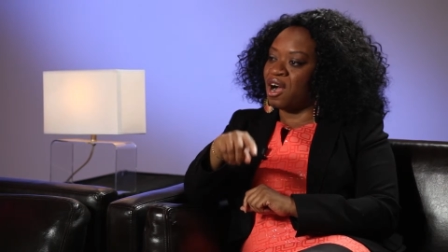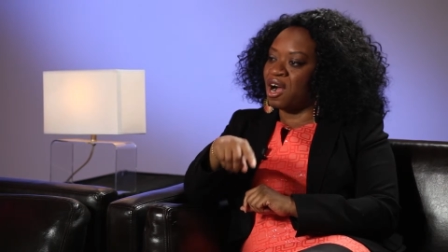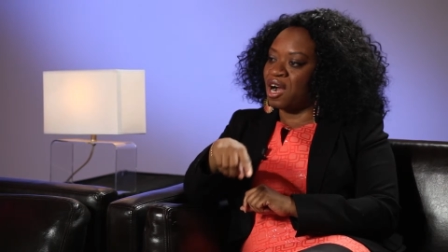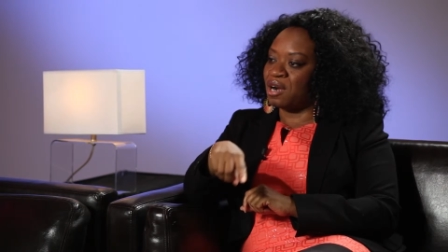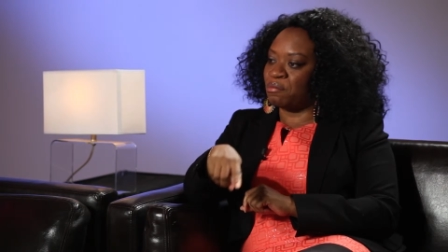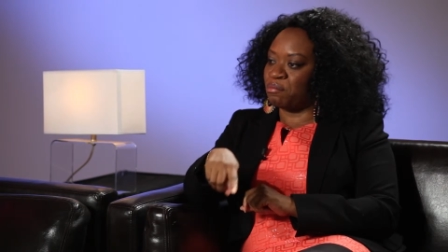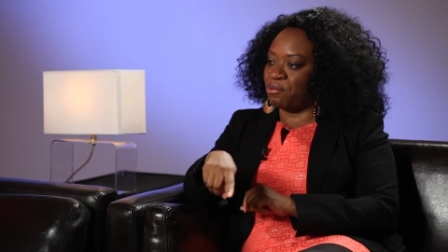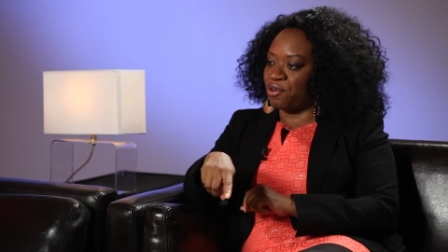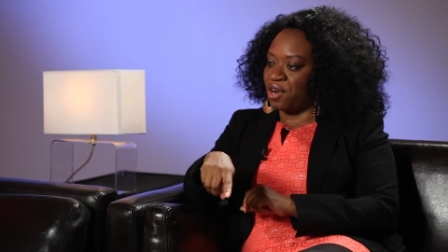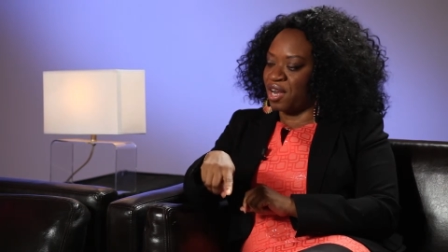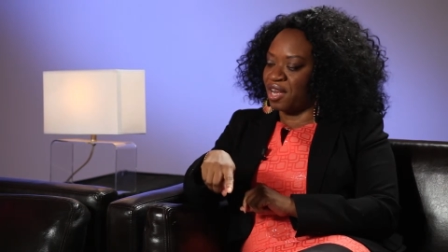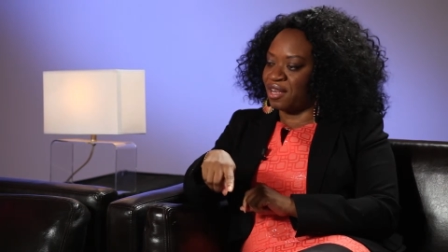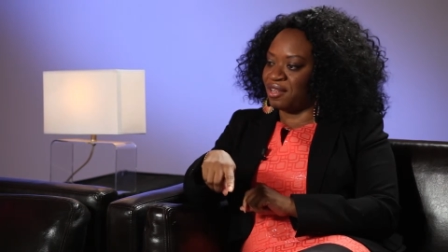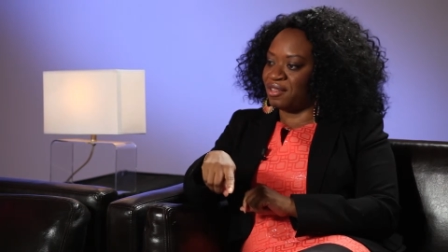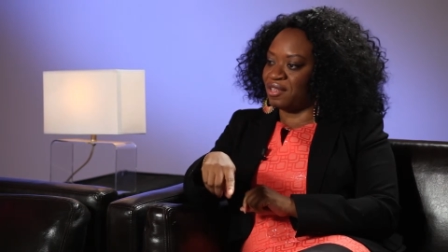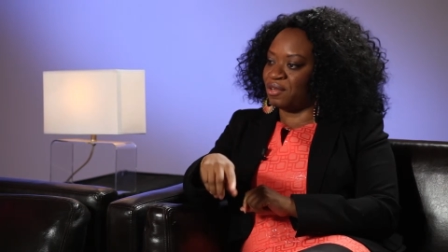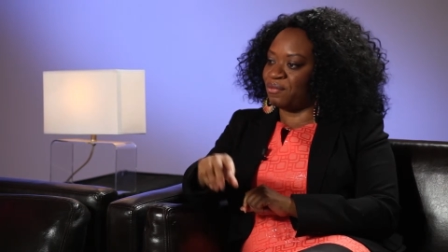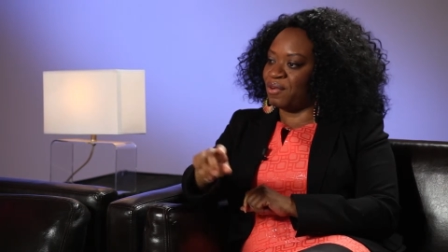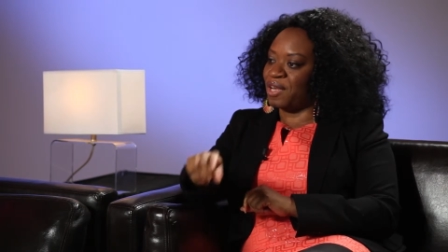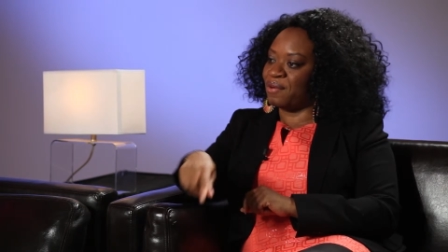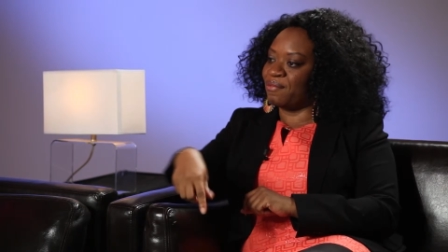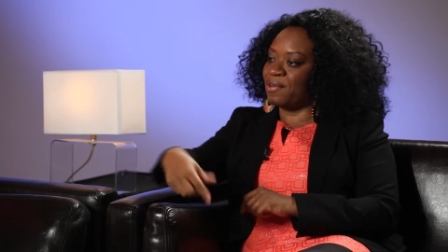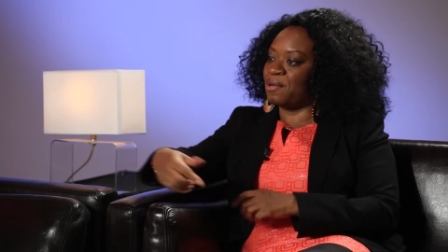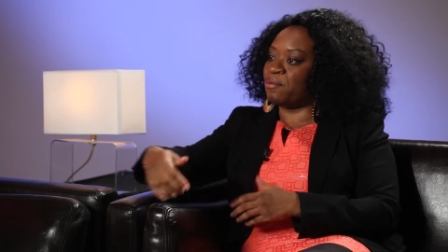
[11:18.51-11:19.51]
our brand
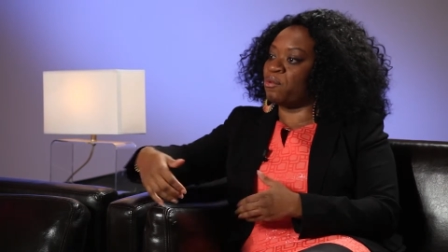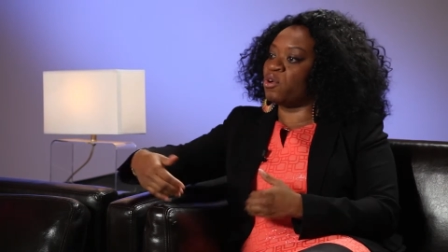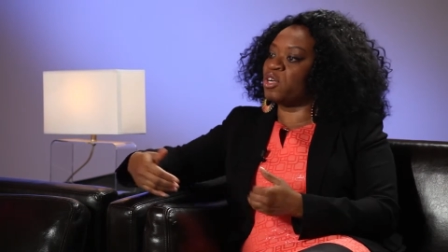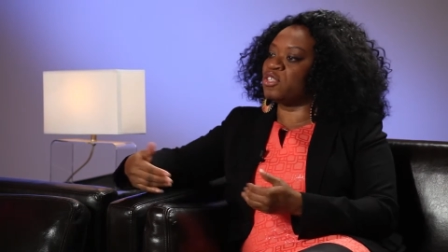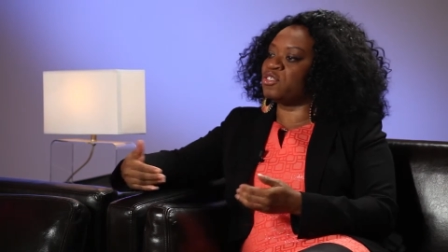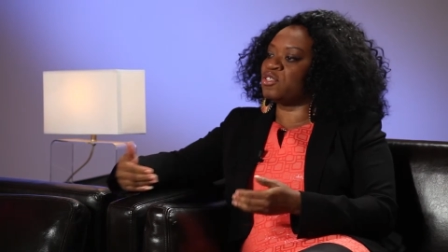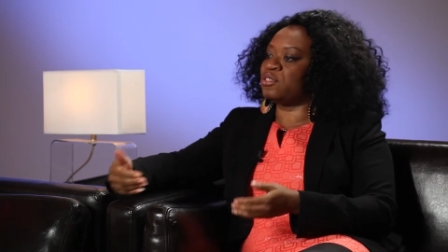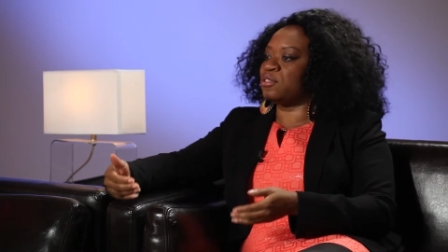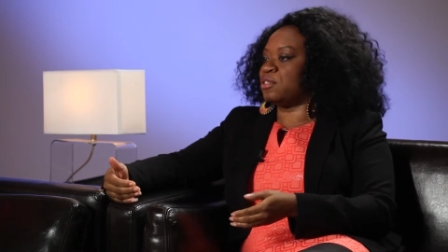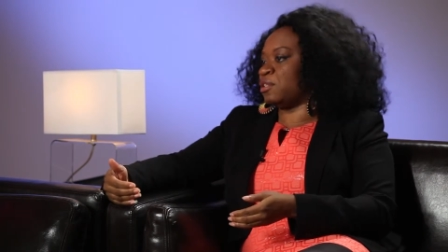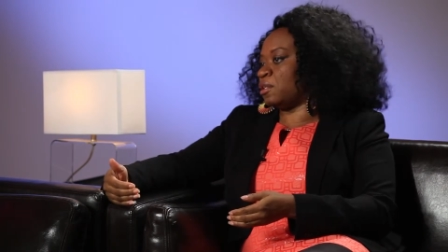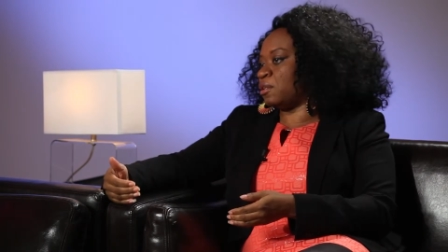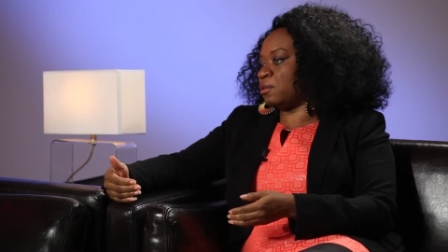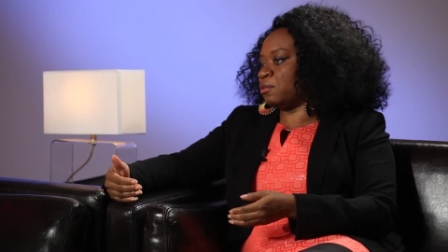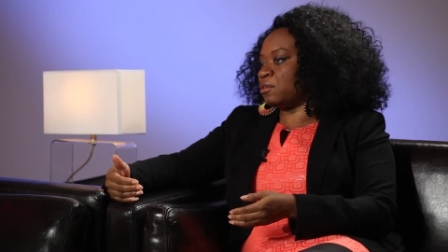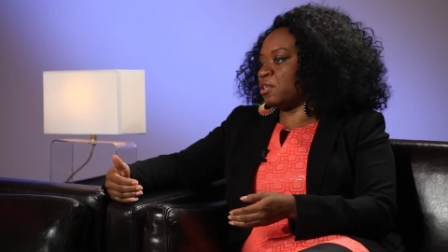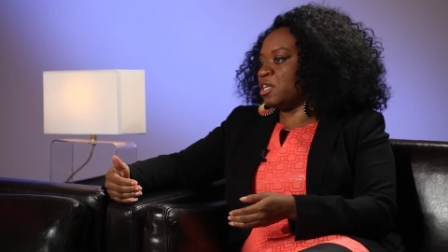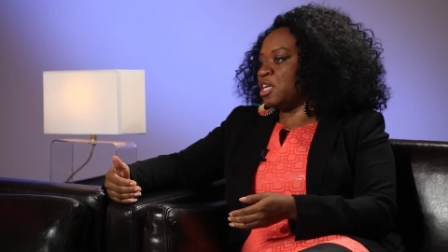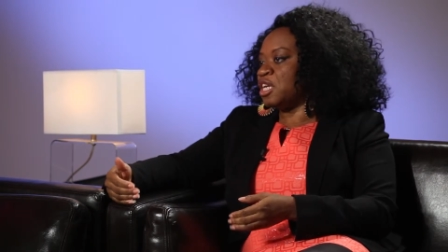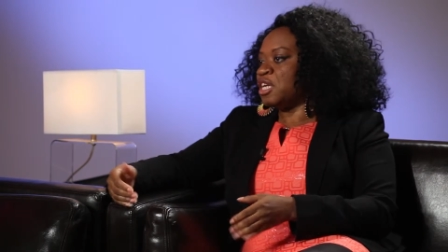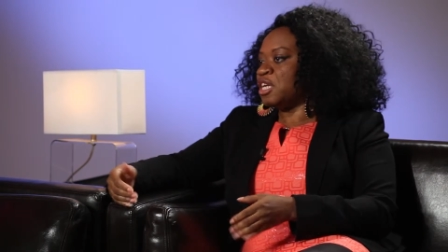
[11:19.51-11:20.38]
the way we want you to.